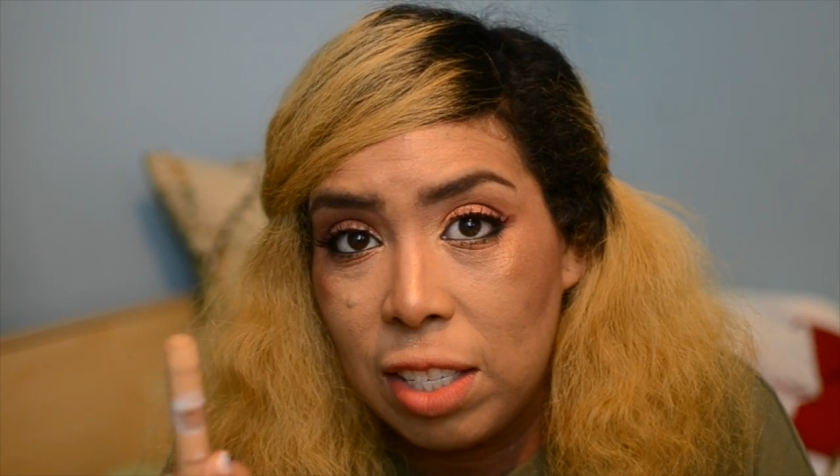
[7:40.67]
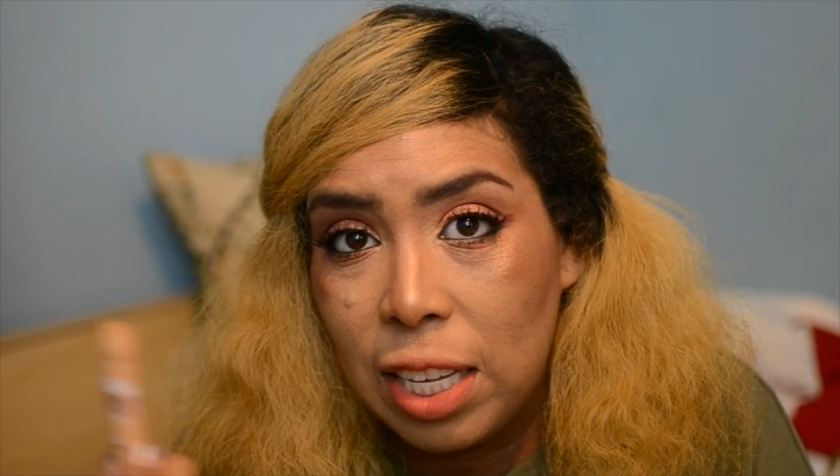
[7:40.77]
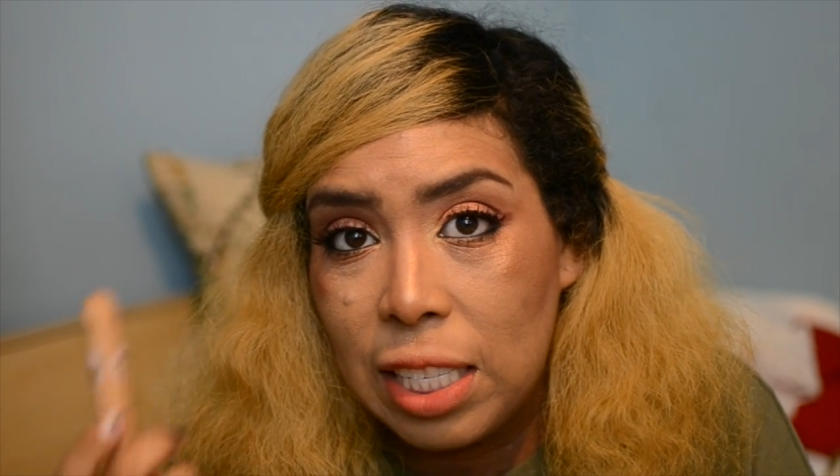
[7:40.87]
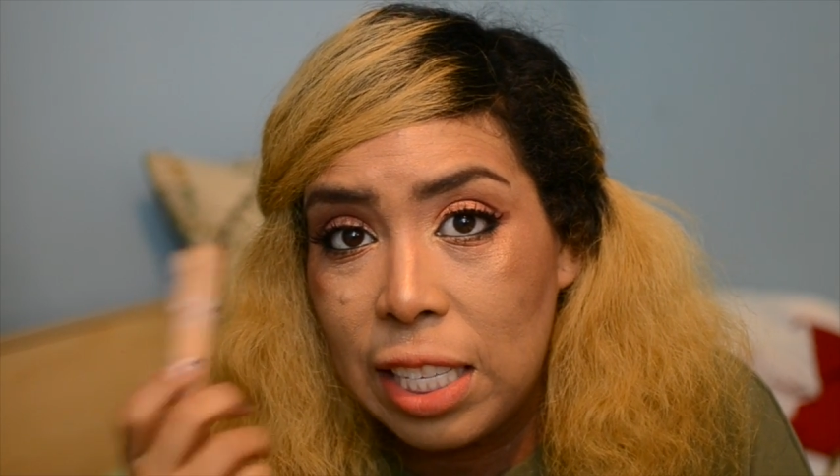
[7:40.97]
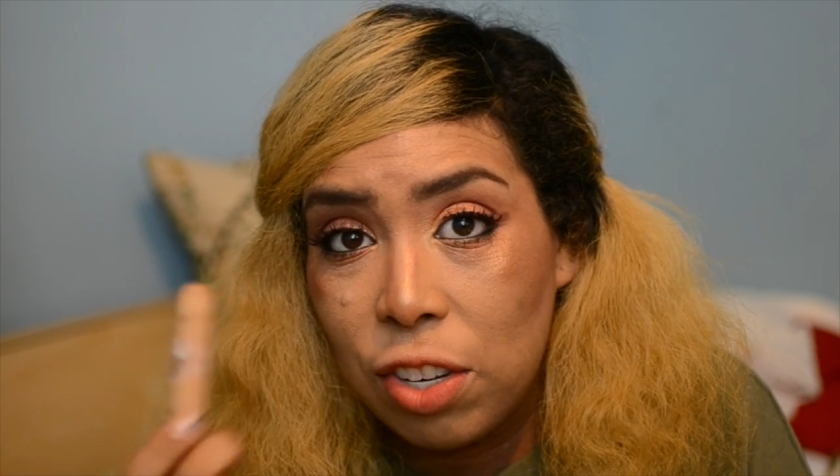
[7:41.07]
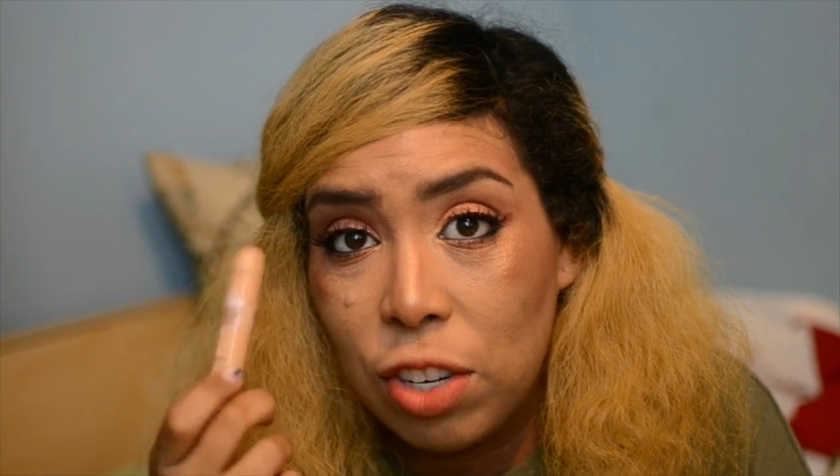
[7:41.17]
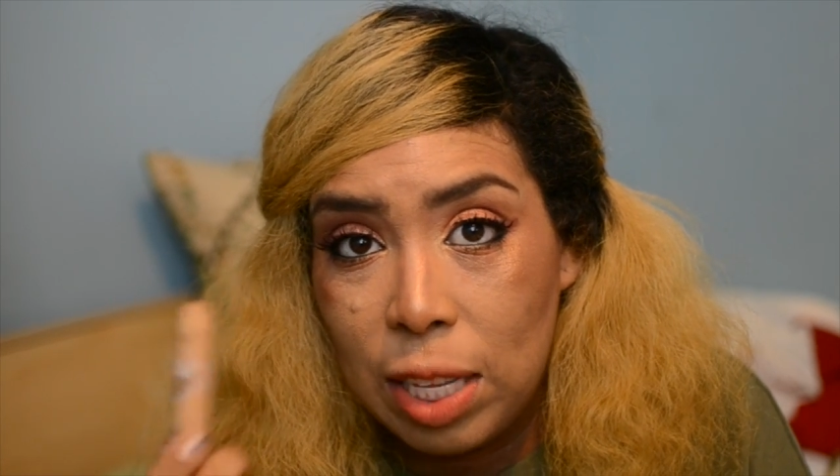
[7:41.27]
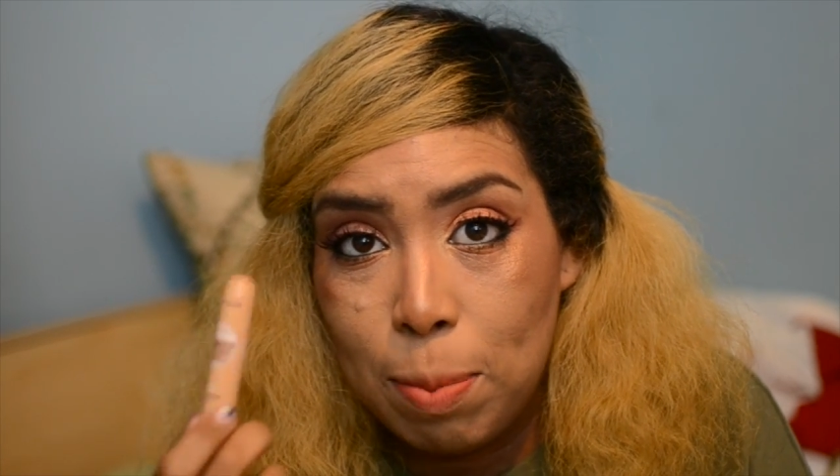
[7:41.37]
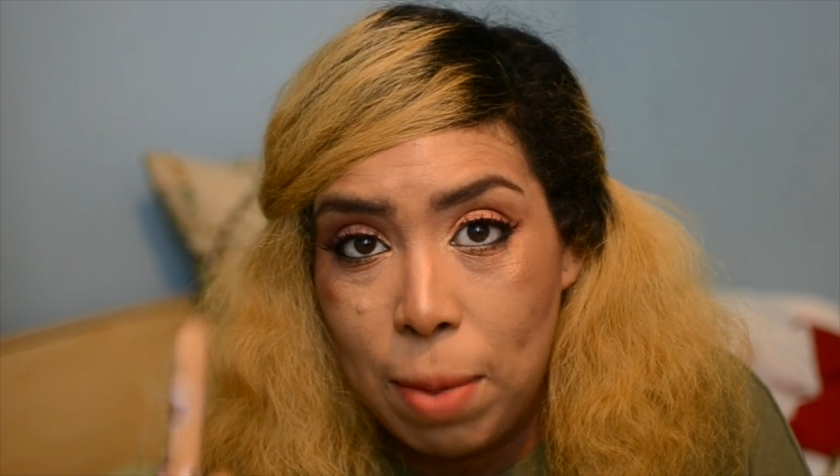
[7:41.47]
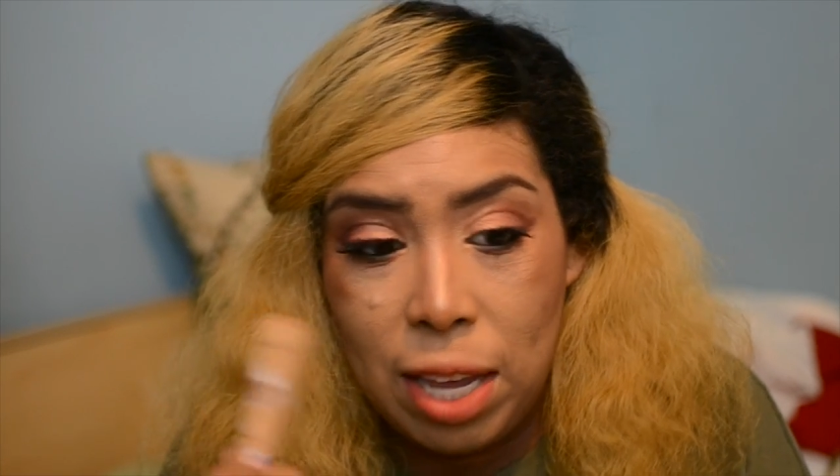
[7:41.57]
like
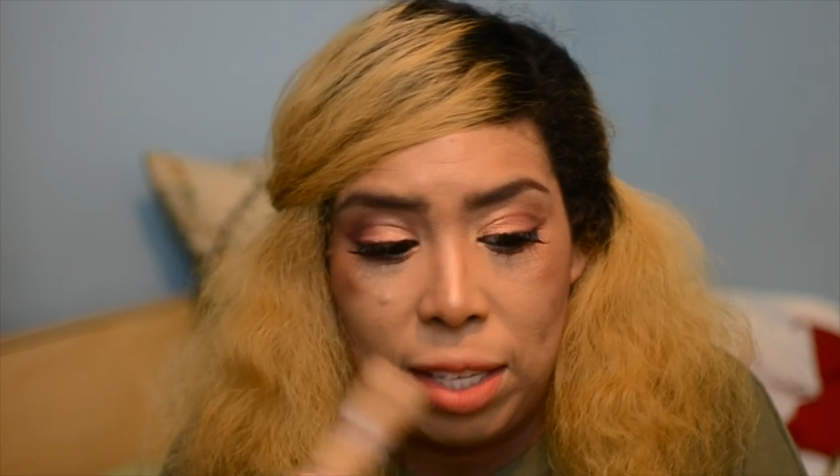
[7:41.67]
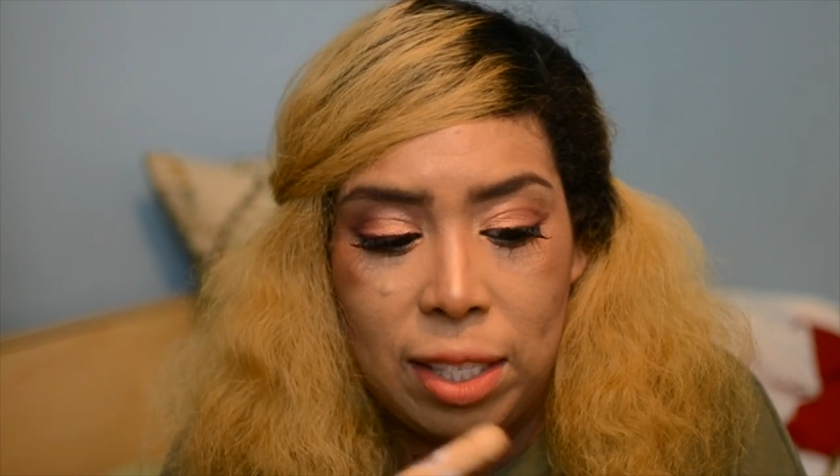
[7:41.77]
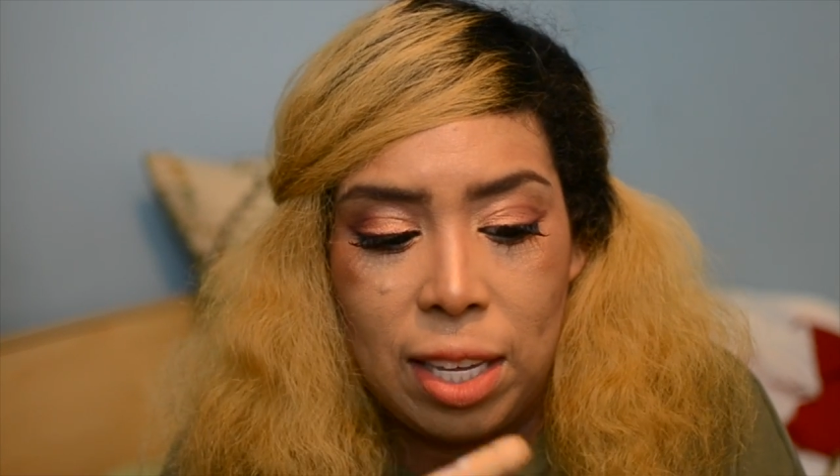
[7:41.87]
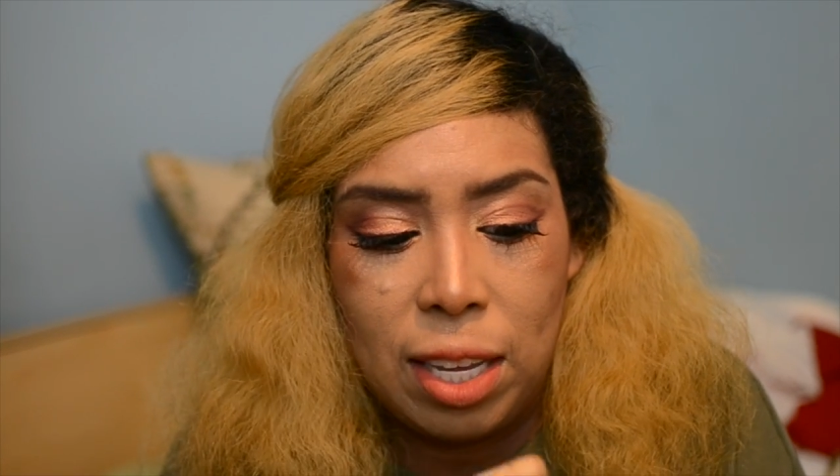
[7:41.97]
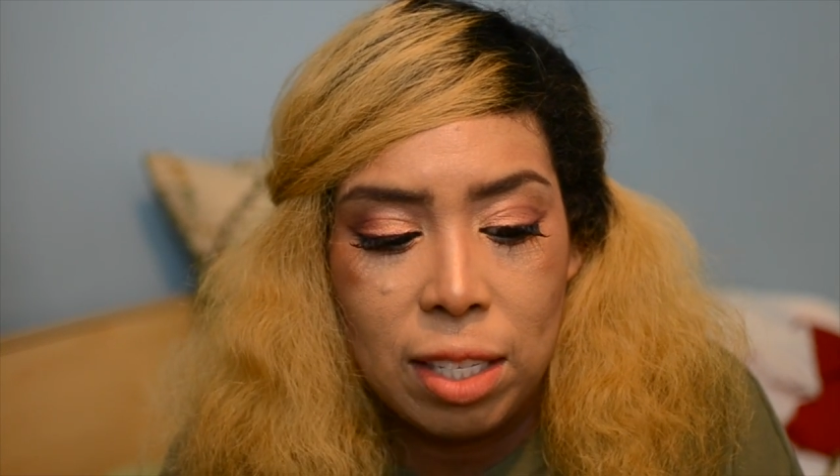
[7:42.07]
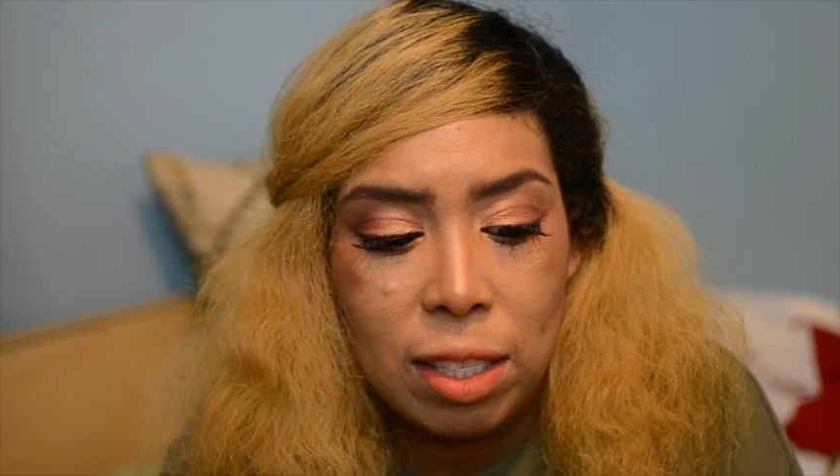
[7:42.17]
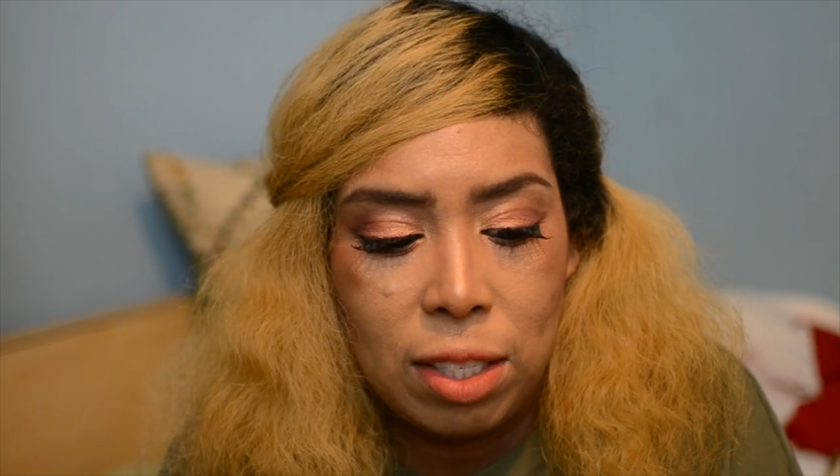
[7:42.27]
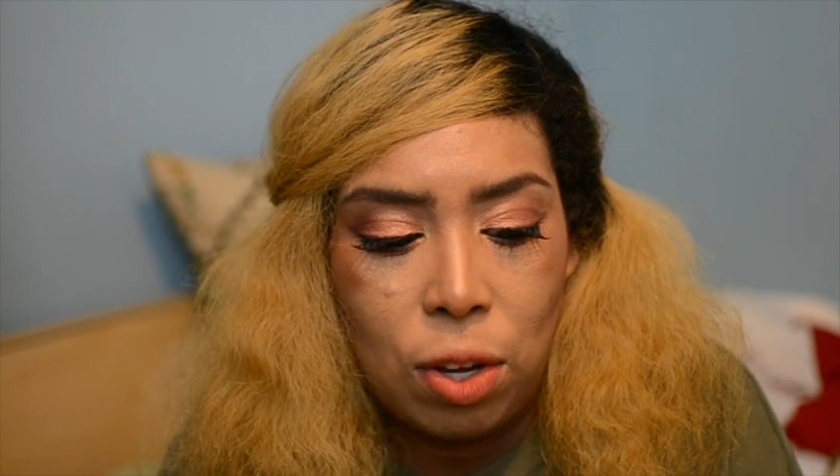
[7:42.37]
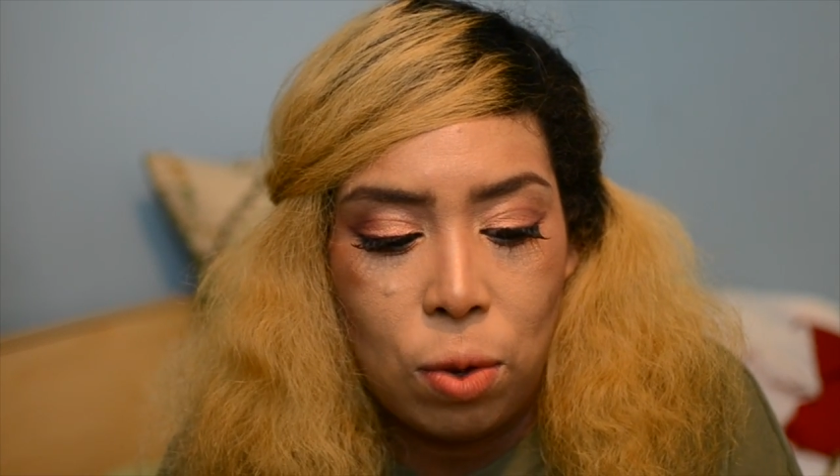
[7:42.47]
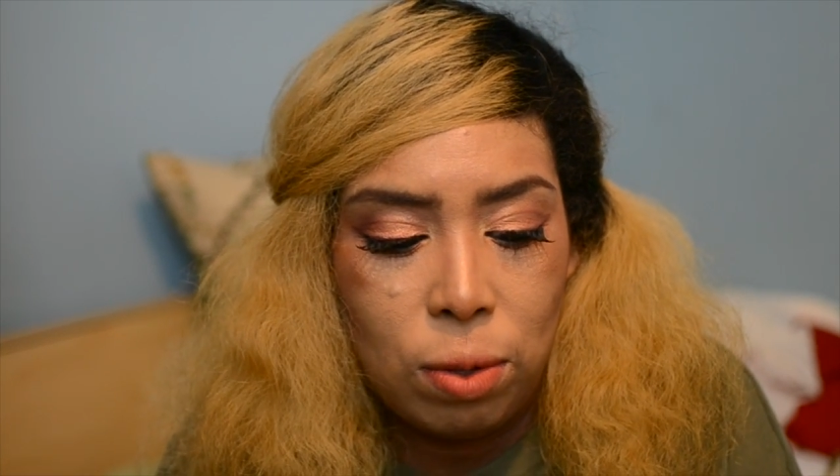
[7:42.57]
literally my skin
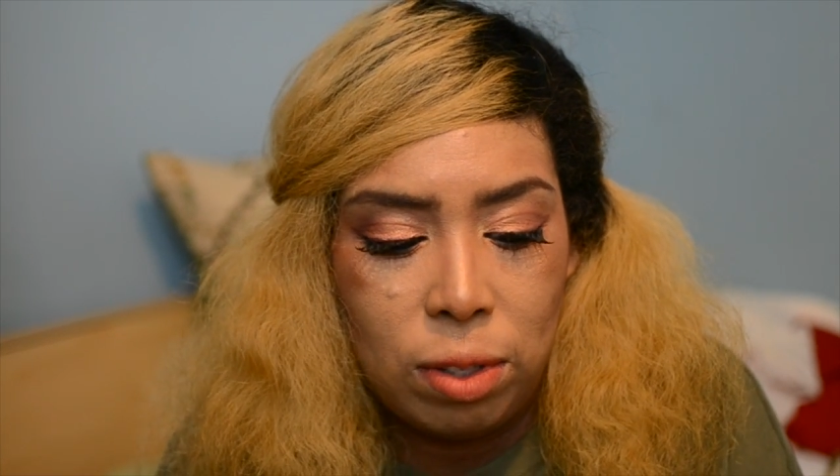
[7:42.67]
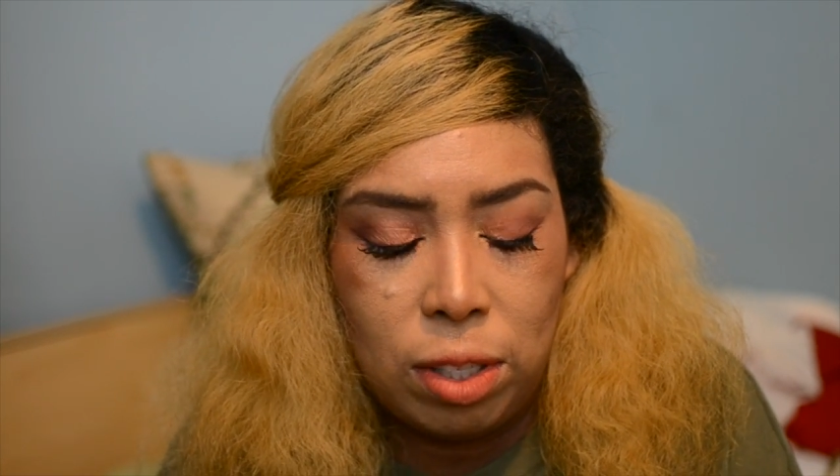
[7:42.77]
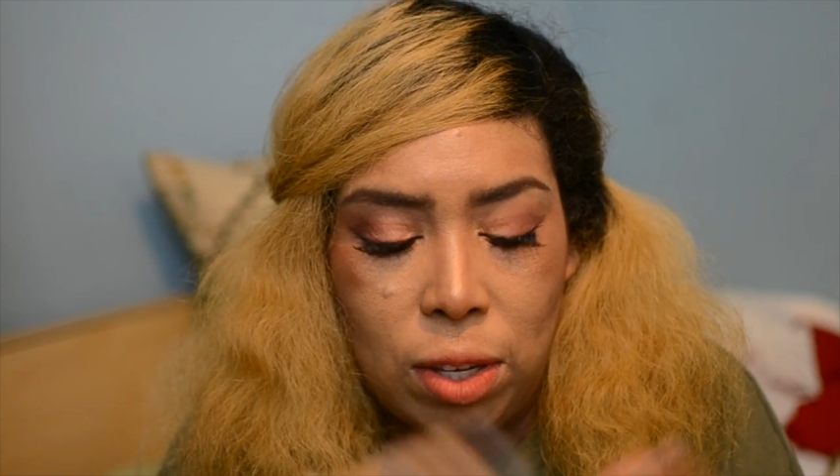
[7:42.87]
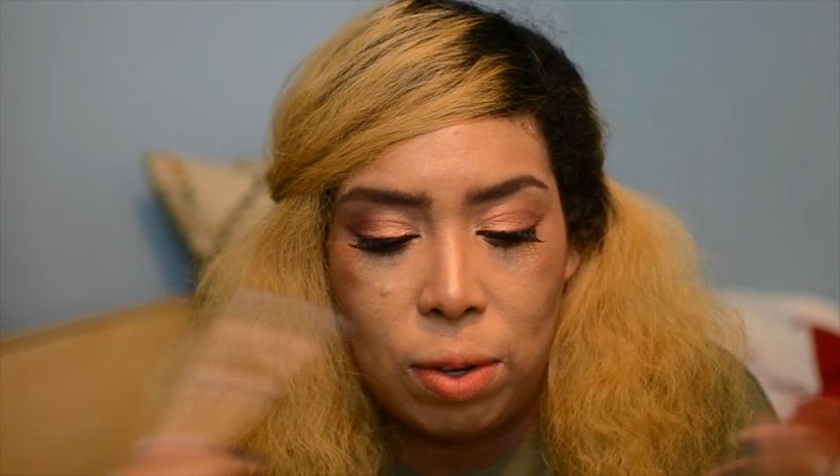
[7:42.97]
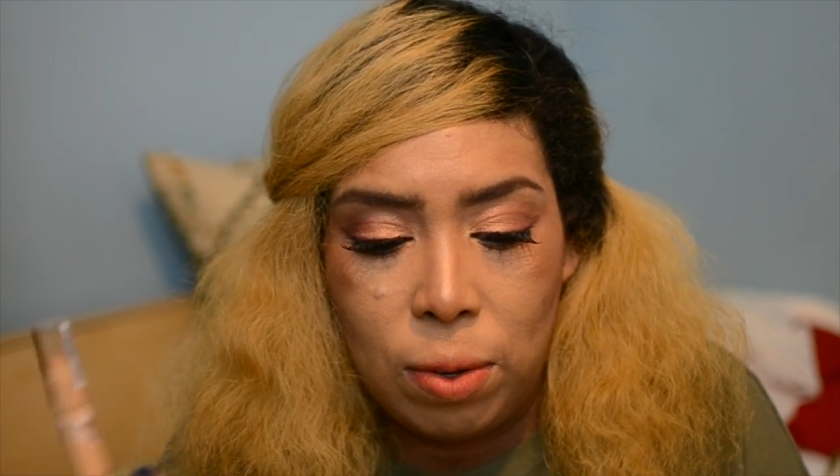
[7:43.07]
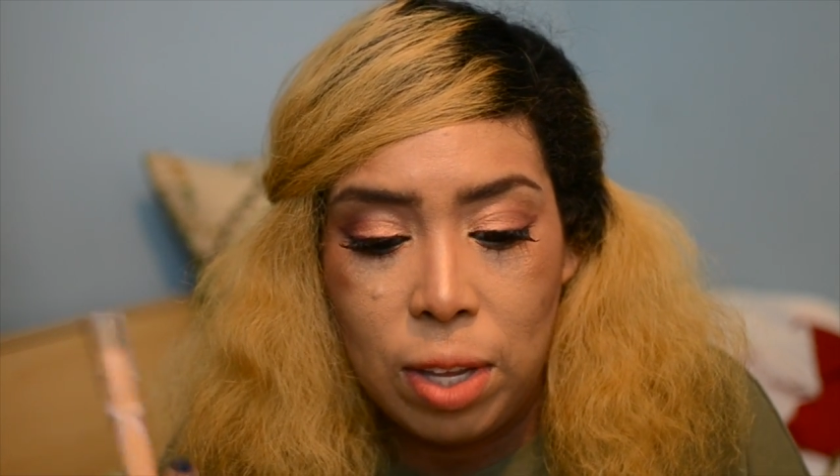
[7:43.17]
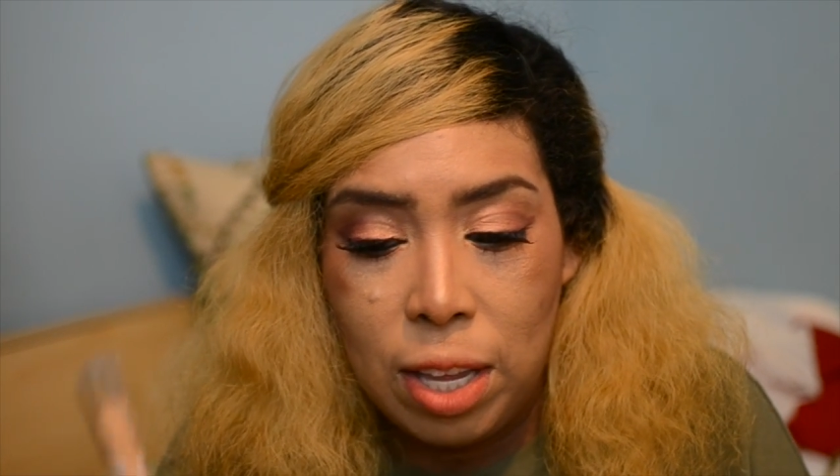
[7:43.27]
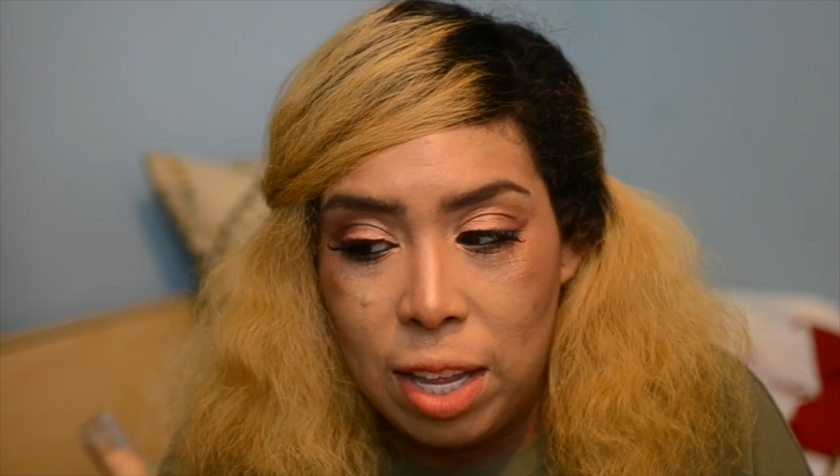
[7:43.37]
tone. So,